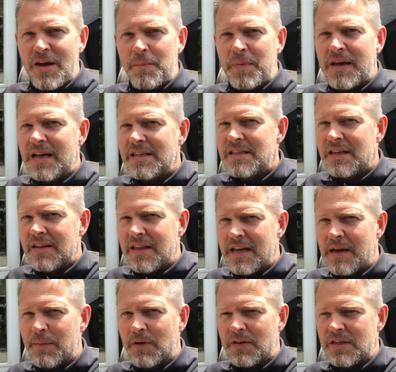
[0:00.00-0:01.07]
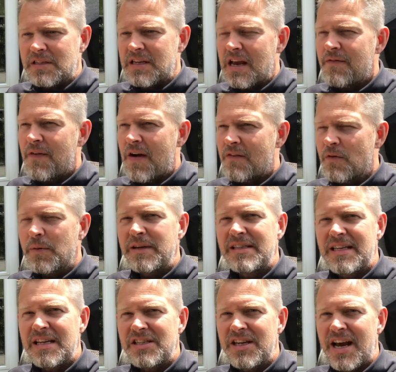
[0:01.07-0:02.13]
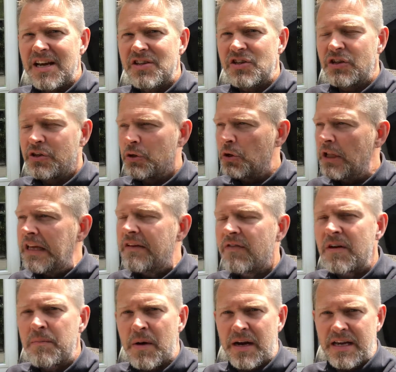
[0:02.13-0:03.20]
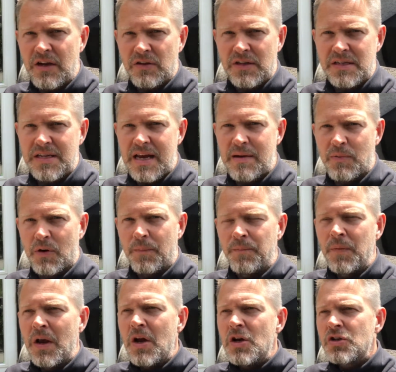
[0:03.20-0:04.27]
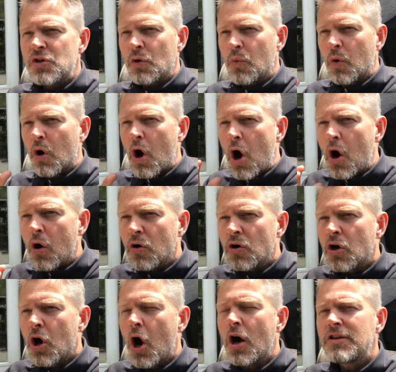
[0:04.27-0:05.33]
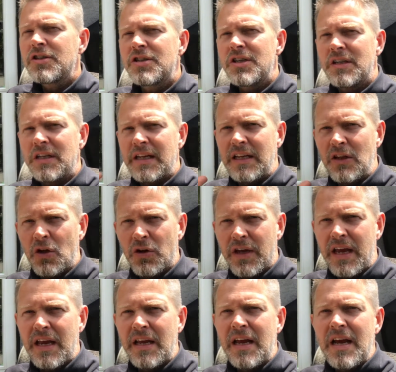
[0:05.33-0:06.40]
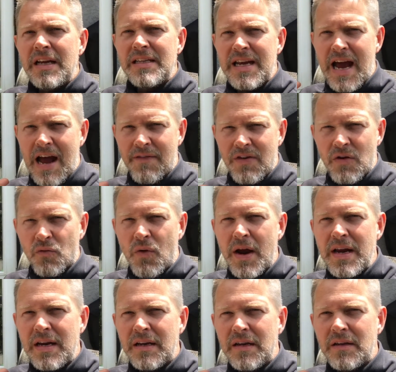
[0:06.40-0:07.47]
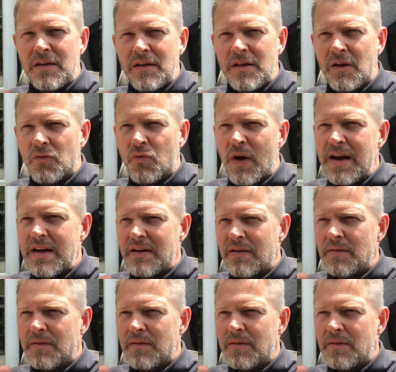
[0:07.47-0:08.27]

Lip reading: Because think about this, if everybody says yes, you're leaving money on the table. So we're all constantly looking to have the right